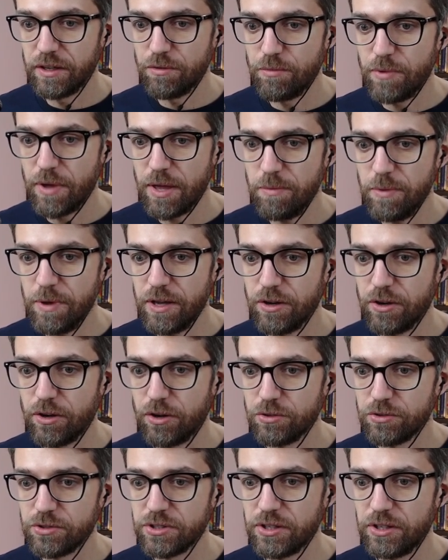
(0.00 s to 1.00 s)
Maybe it
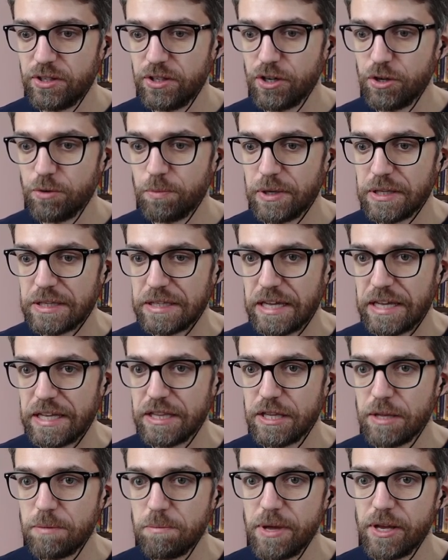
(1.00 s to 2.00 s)
goes a little bit
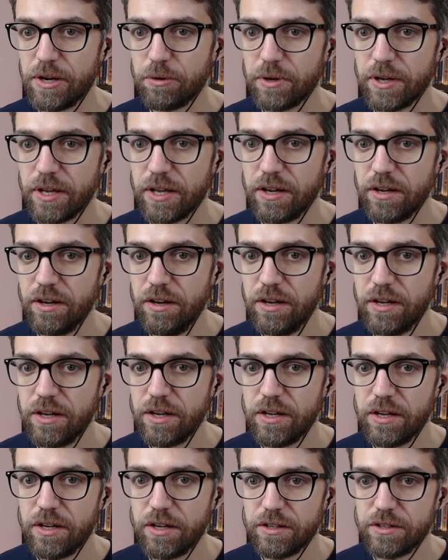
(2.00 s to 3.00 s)
in the middle here.
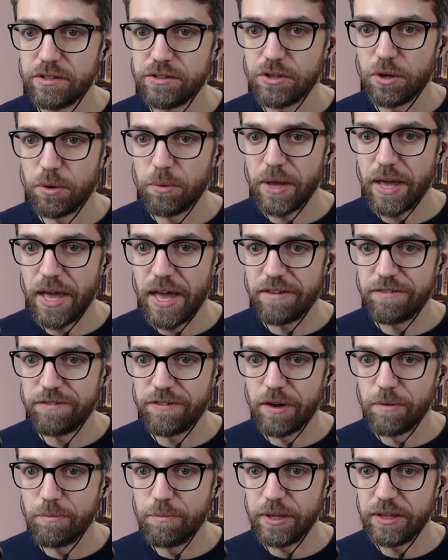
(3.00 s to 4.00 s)
So we have
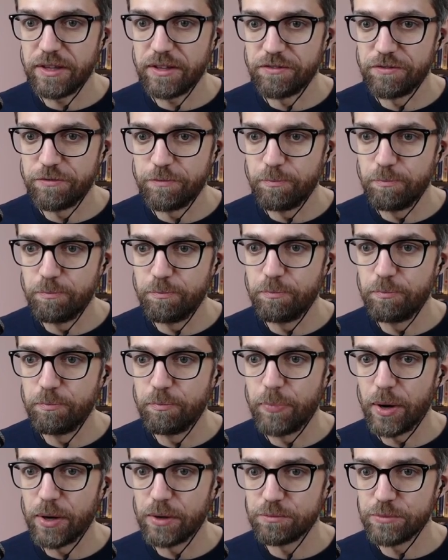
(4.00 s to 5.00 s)
a bit of
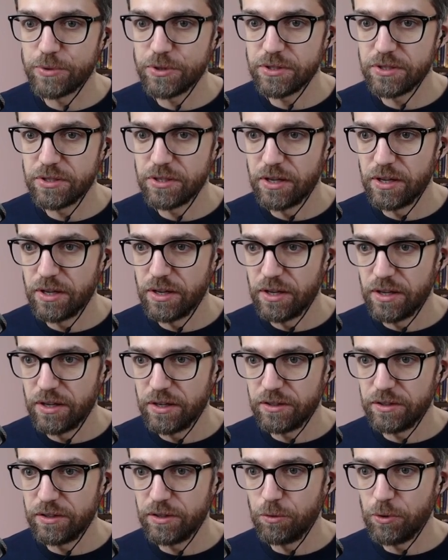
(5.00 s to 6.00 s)
bumps
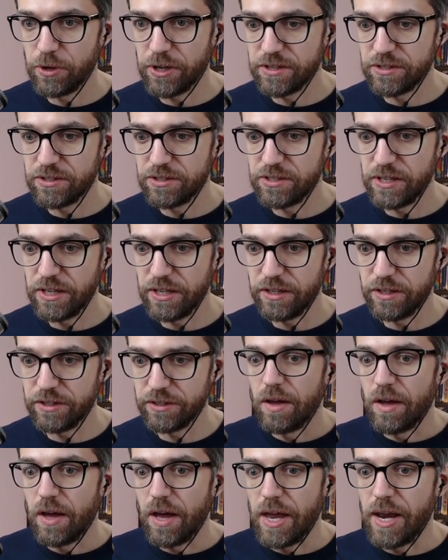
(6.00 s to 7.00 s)
that we can see.
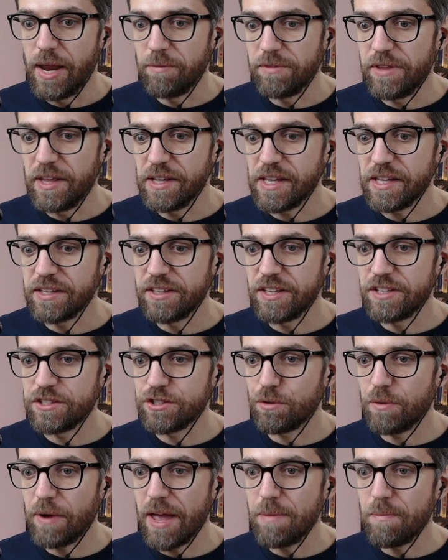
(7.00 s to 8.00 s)
And I'm thinking this
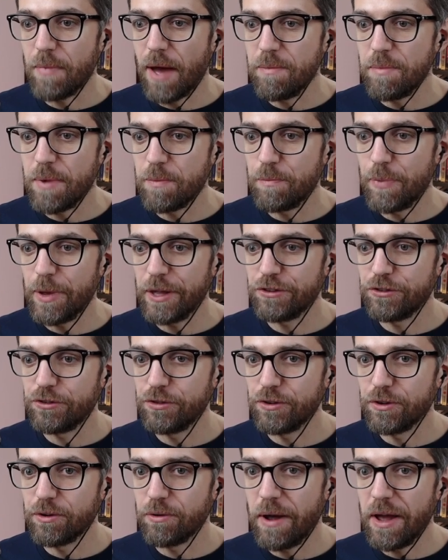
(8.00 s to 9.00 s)
gray might be a bit
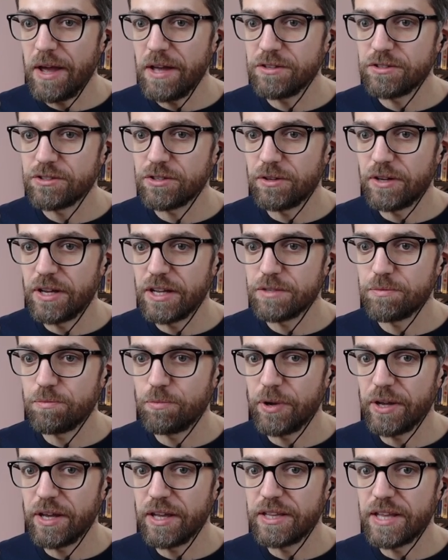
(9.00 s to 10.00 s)
too gray, so let's
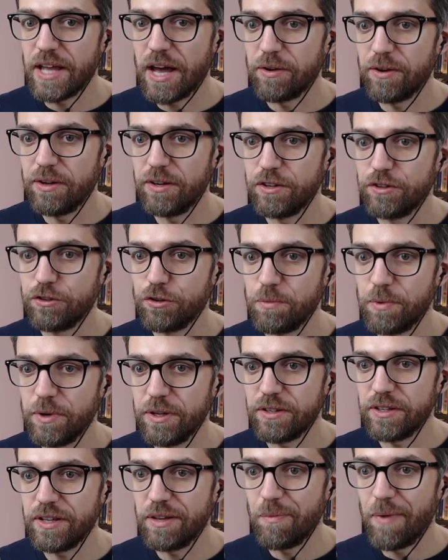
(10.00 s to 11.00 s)
bring it down a little
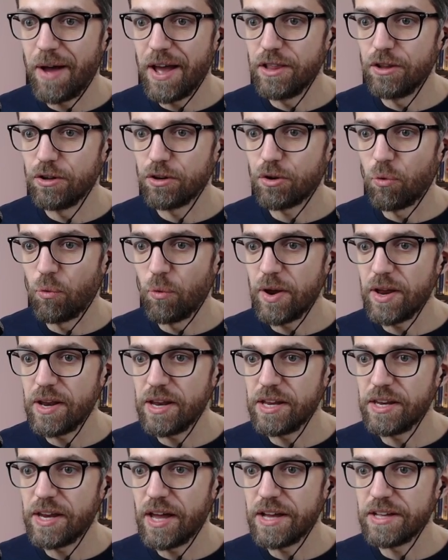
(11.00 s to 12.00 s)
bit. It might look
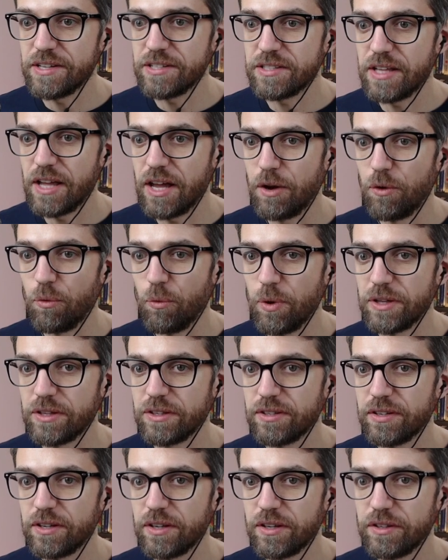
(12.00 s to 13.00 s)
really nice now with
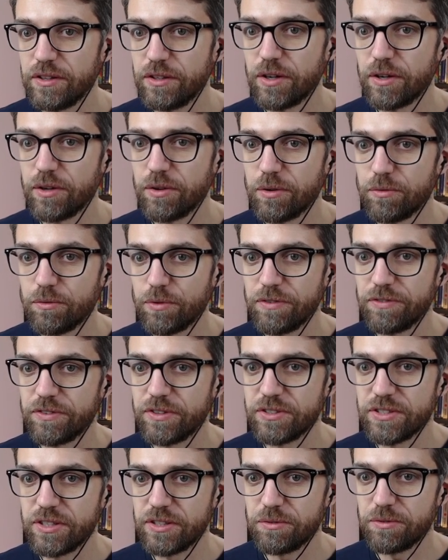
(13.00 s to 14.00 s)
the
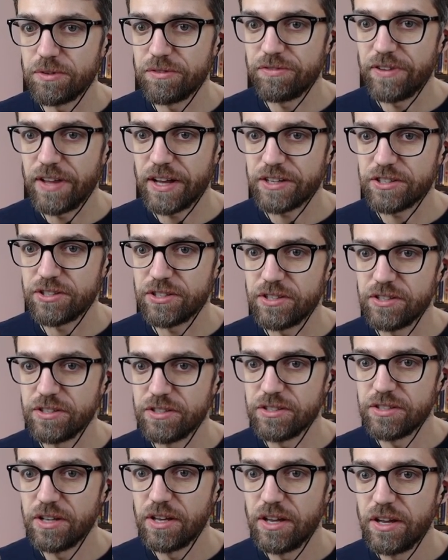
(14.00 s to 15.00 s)
roughness and the
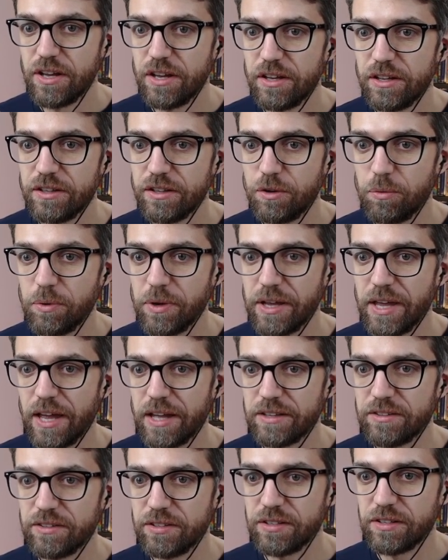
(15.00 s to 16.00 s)
reflections that we
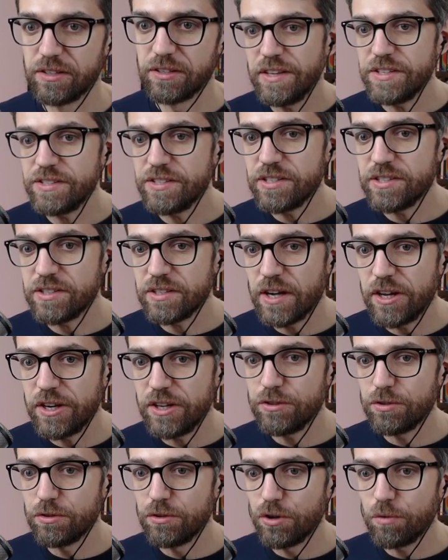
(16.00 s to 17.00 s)
get. This is
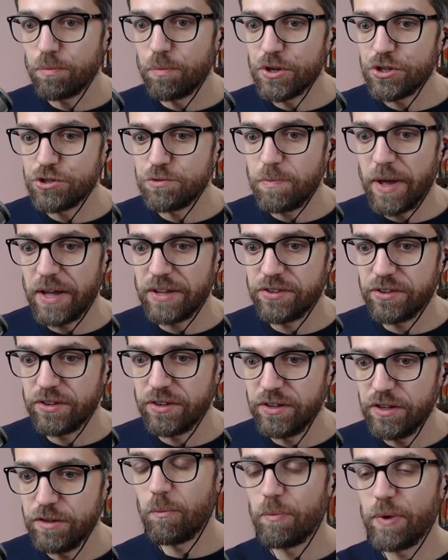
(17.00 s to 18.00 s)
starting to look much
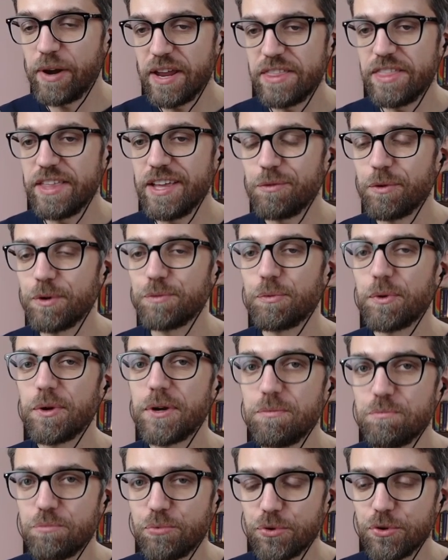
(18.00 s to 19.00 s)
better, but I think what would
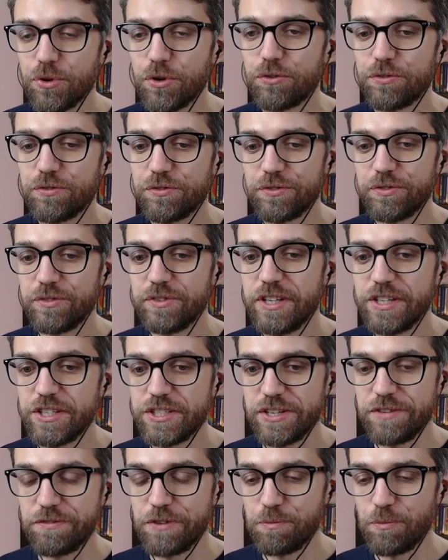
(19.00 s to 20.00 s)
improve
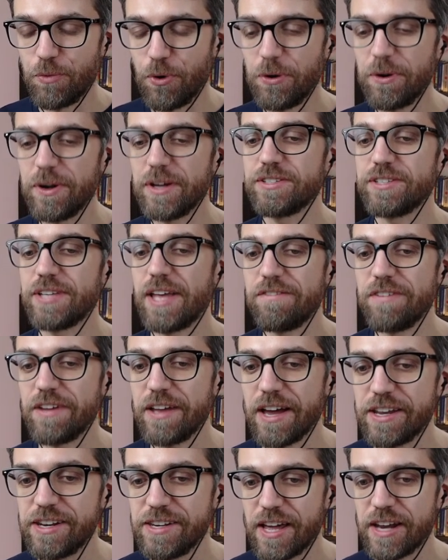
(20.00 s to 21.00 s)
this even more is
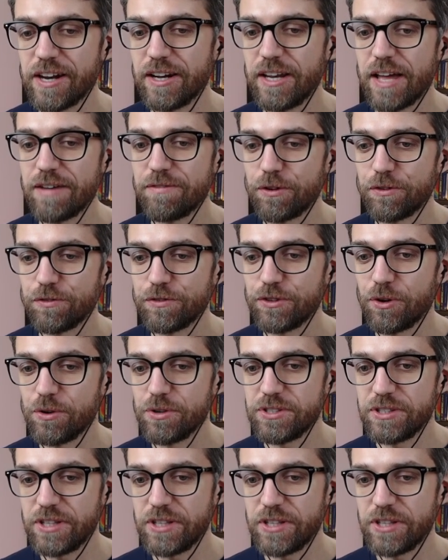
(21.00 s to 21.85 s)
having another level of noise